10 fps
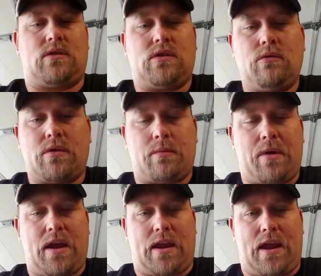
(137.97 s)
do with a
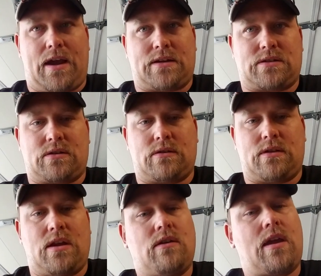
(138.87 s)

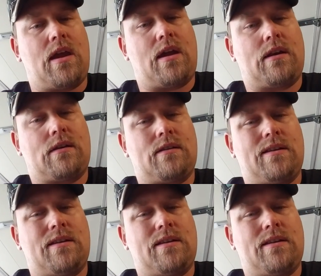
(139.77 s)
baitcaster that you can't